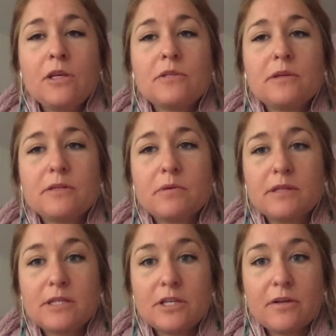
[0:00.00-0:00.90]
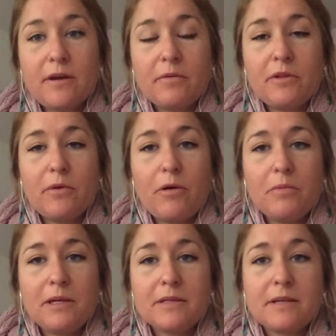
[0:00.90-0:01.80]
So I just wanted to share that with you all
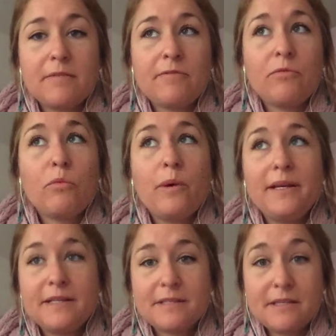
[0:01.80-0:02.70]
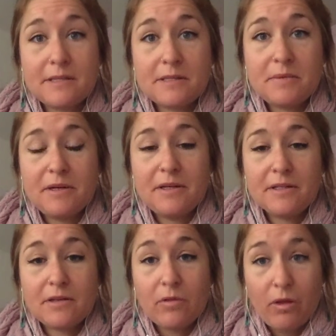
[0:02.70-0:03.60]
because I've witnessed and
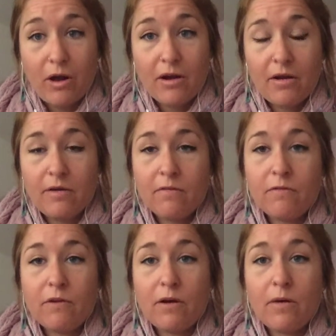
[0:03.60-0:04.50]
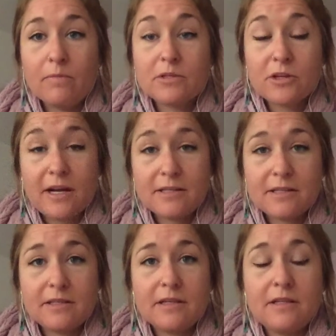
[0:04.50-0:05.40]
experienced a lot of stress and